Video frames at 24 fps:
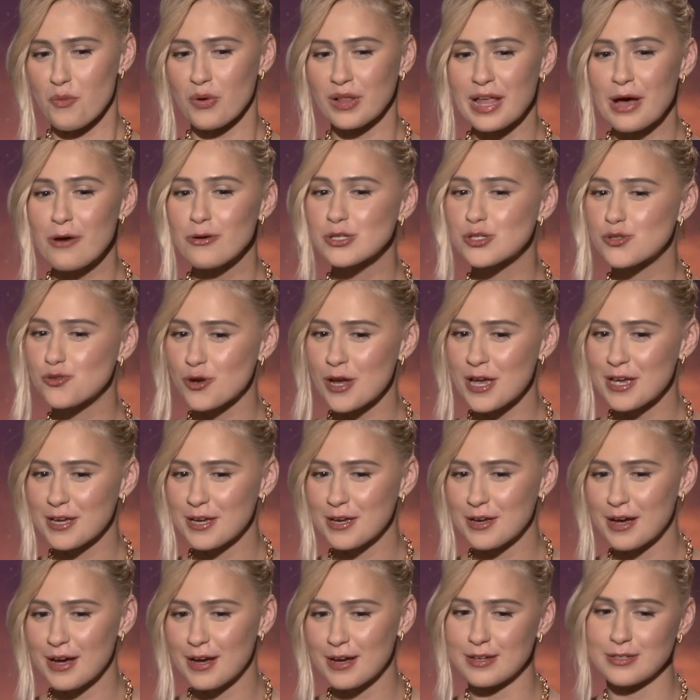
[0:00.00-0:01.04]
Well, I was
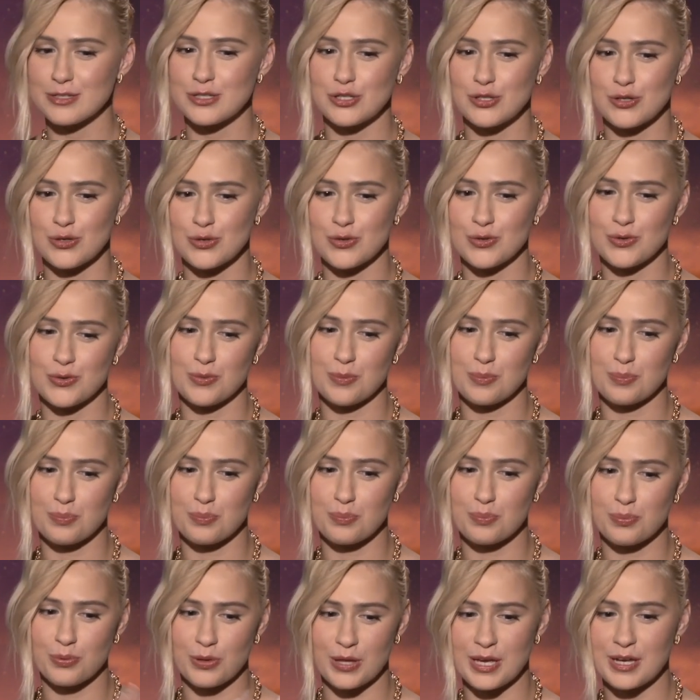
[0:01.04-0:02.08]
trying to
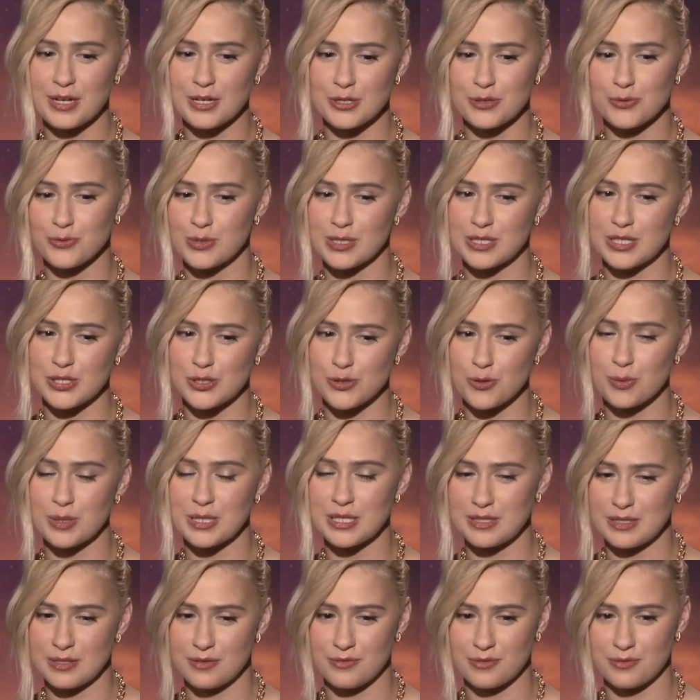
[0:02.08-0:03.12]
play her with so
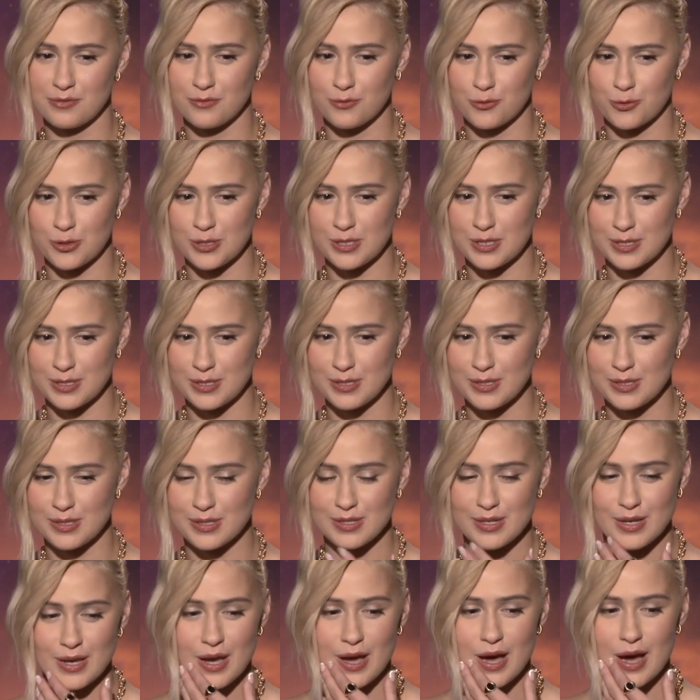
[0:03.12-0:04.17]
many different
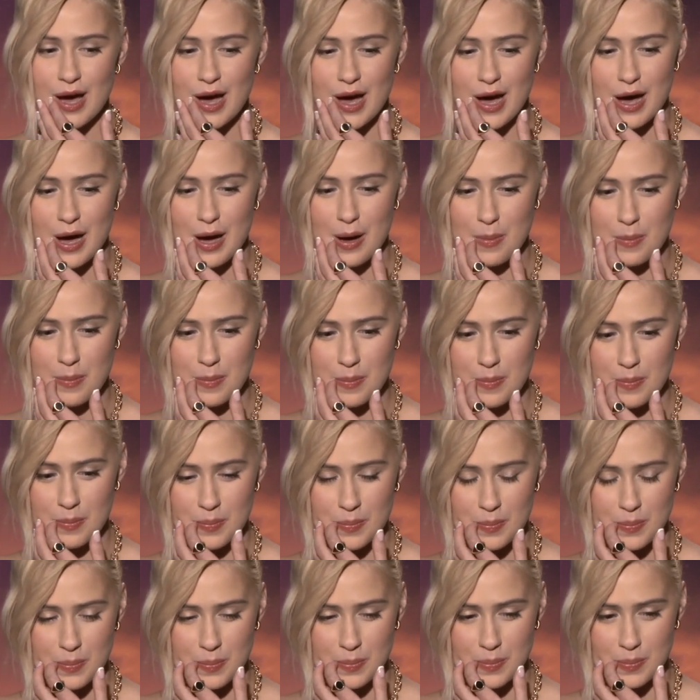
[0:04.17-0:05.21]
voices. Um,
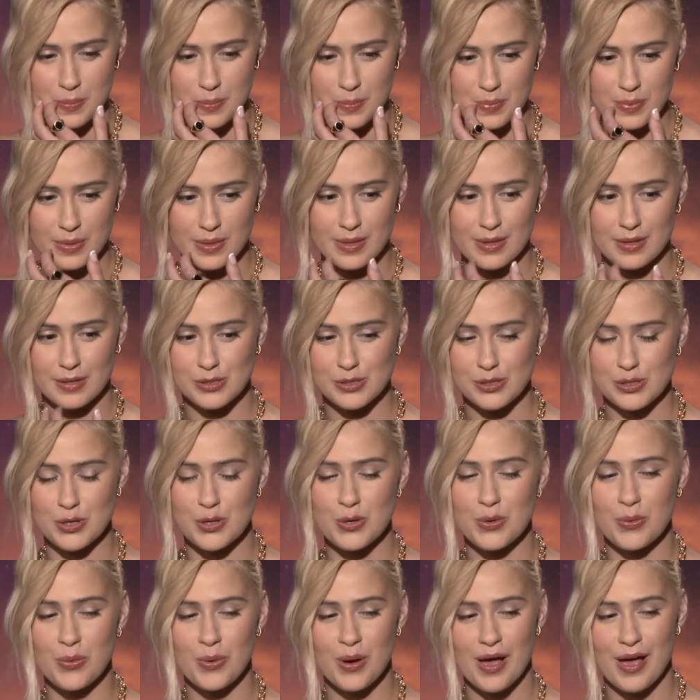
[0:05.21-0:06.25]

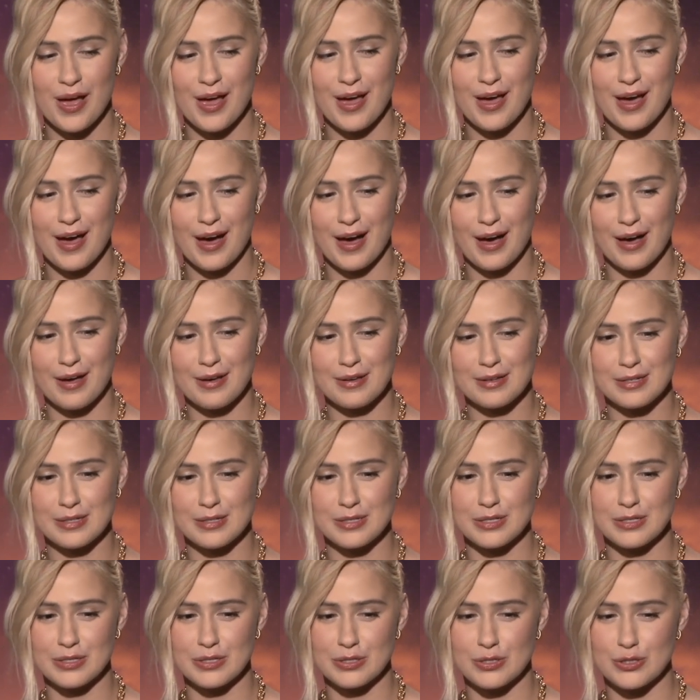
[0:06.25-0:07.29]
so
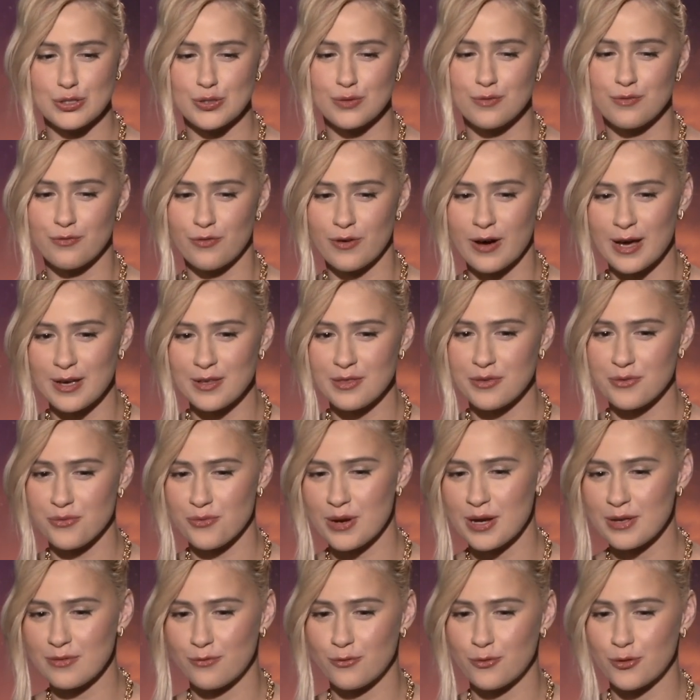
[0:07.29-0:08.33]
to find the
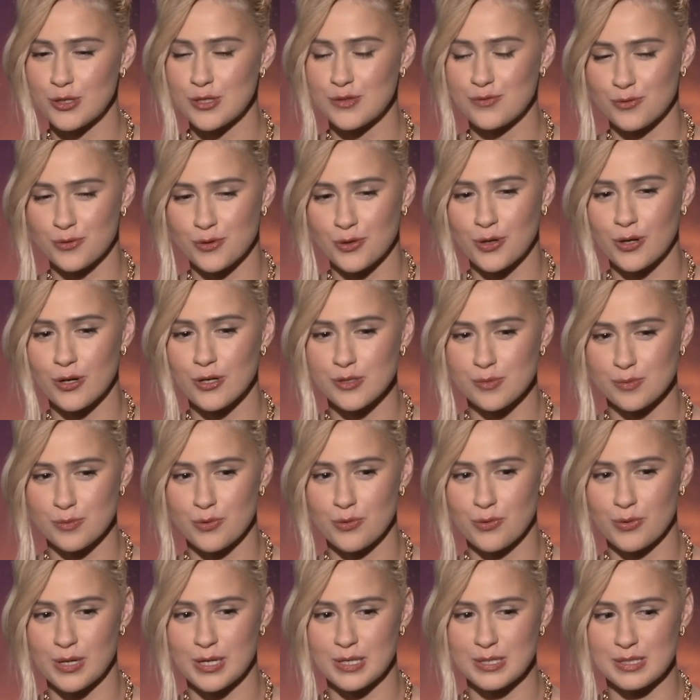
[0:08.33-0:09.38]
right voice for
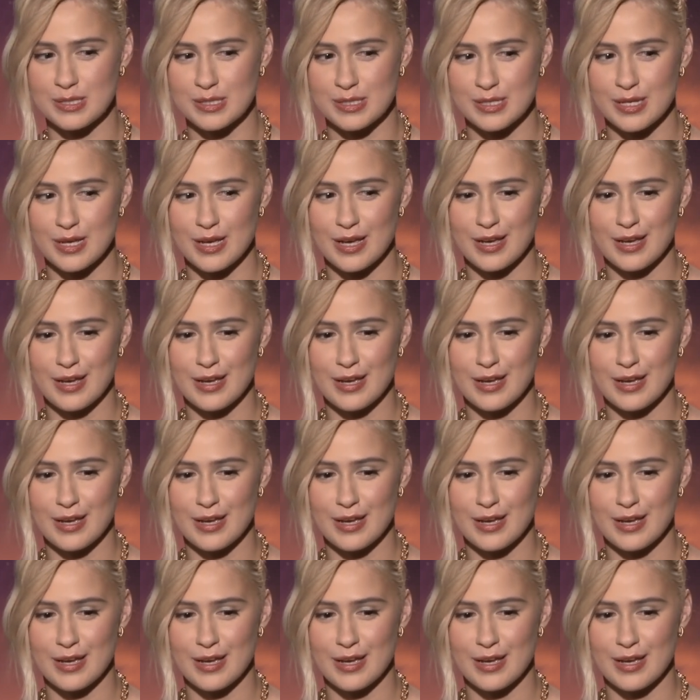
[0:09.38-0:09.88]
Cosmo was